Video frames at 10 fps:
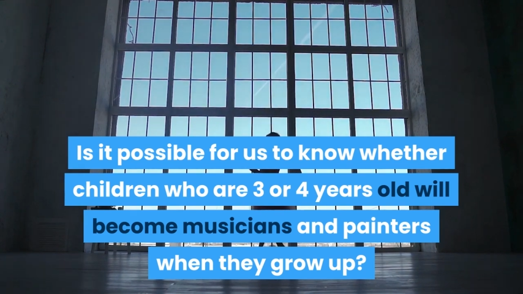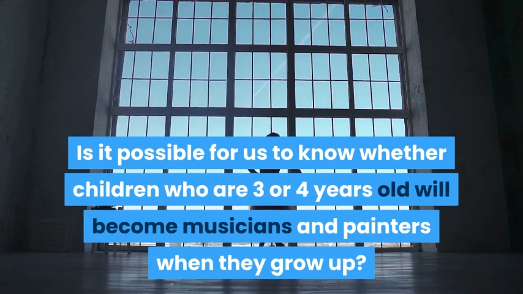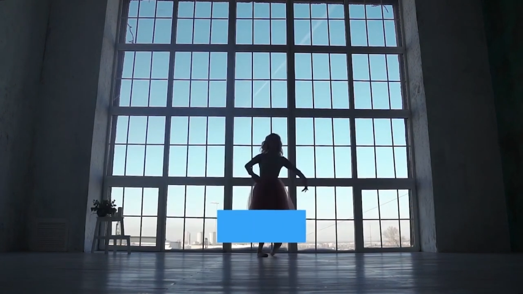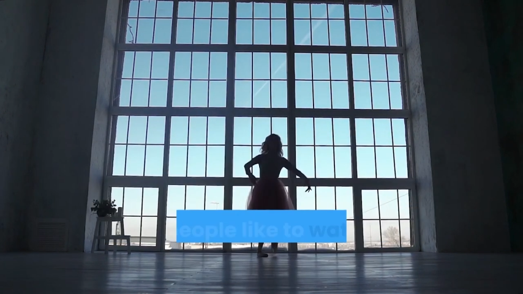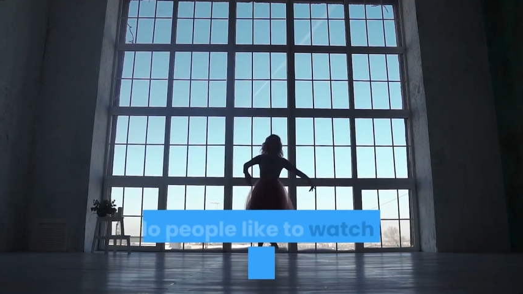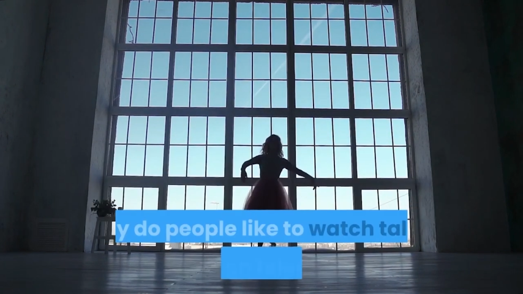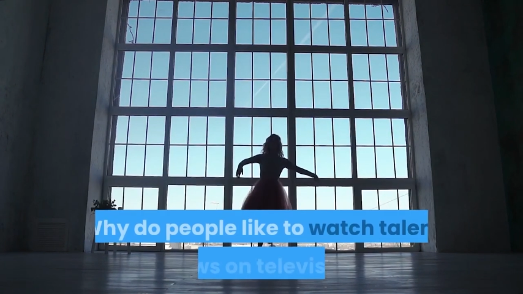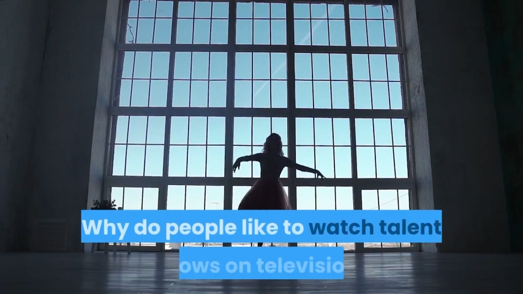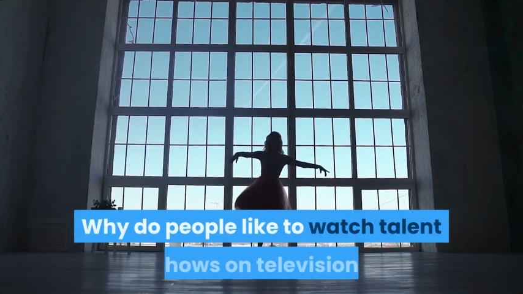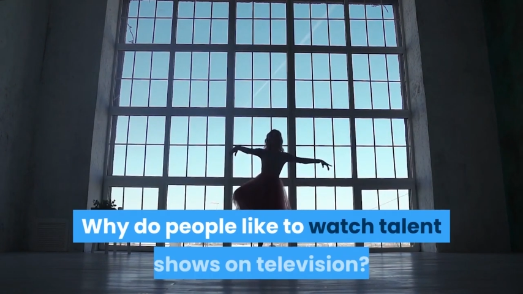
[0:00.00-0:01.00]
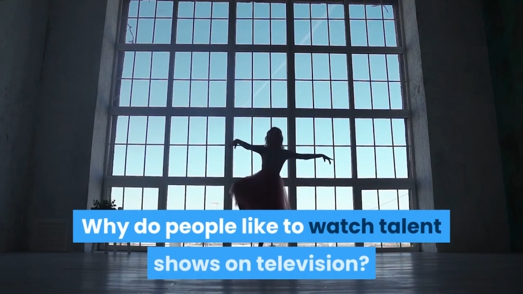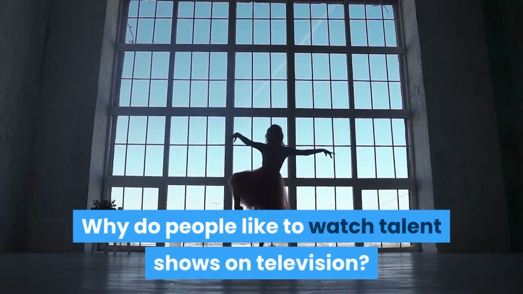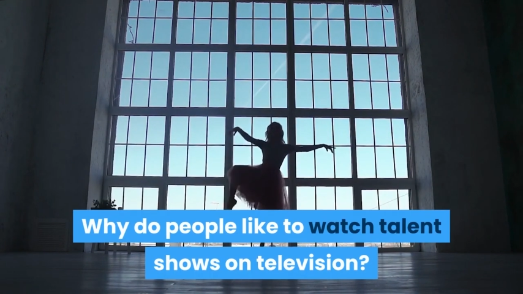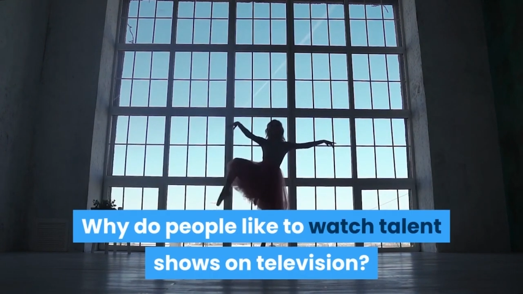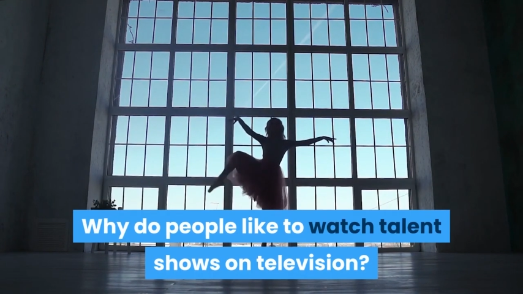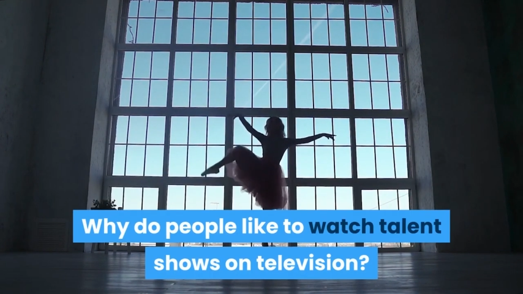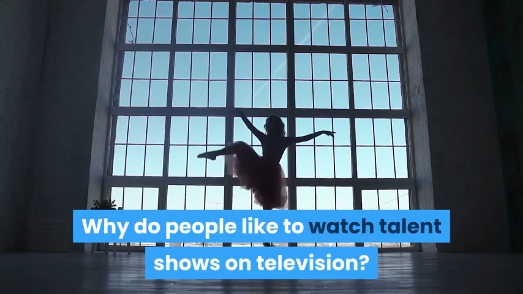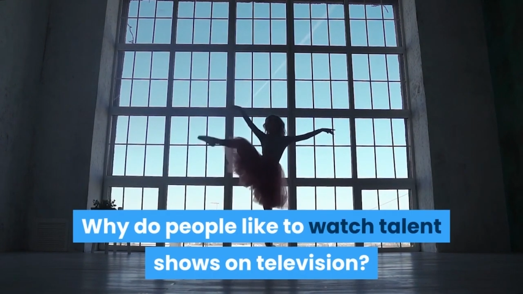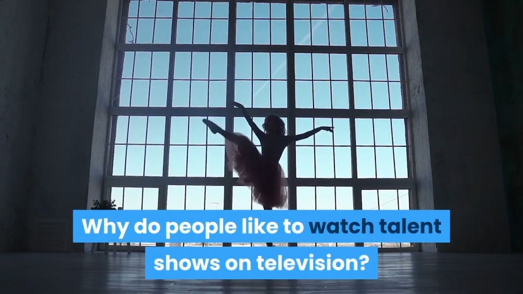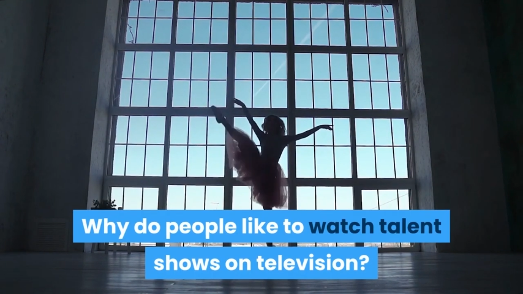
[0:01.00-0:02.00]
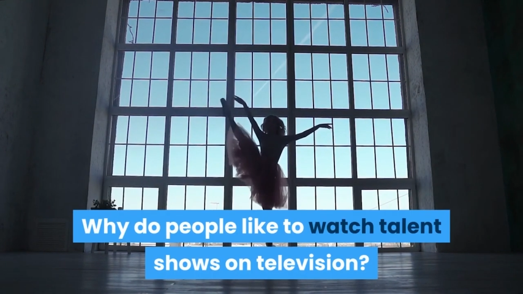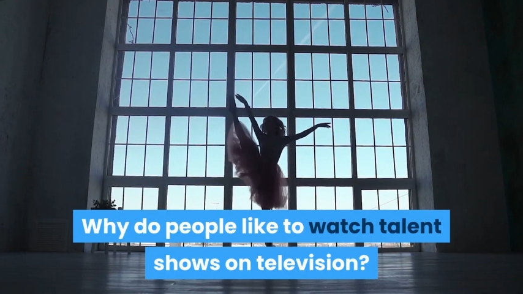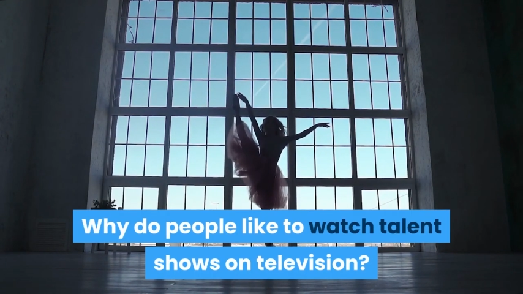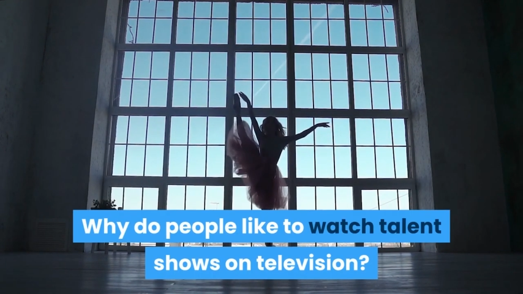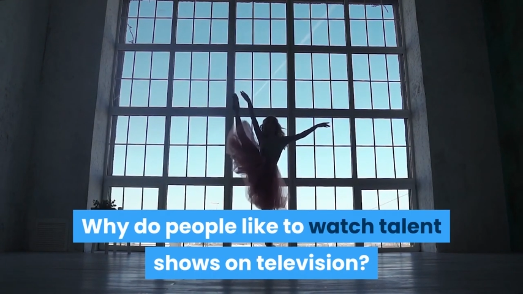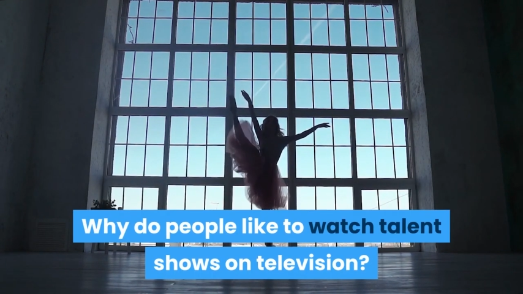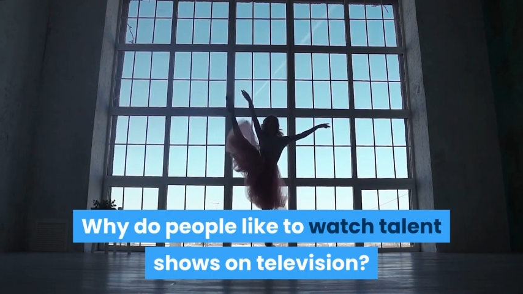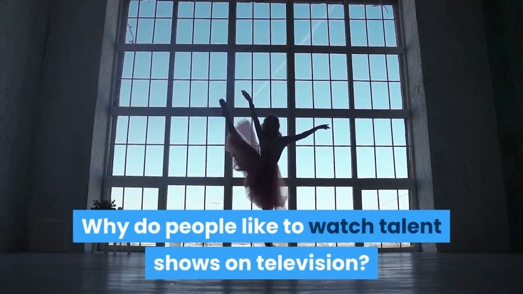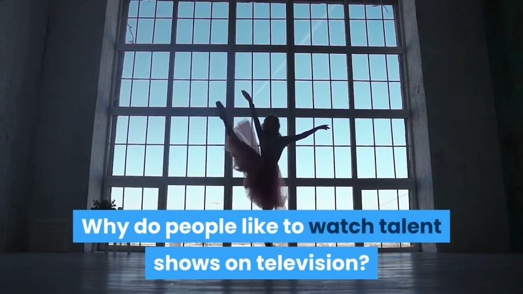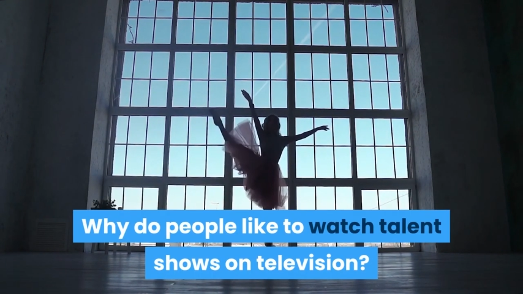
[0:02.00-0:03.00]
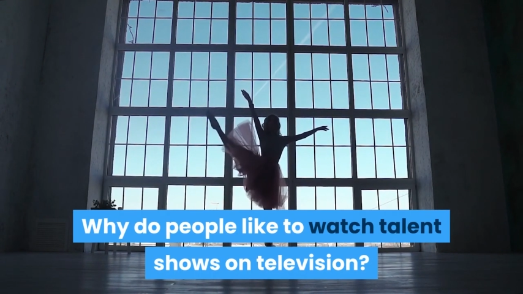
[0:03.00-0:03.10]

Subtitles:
No face is visible, so there are no lips to read.